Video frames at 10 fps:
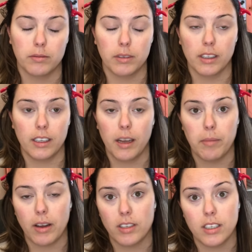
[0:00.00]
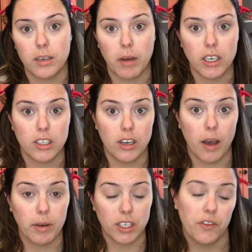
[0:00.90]
really amounted to
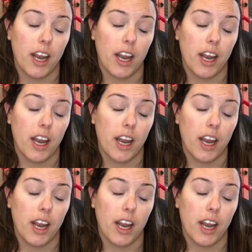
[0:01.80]
not much of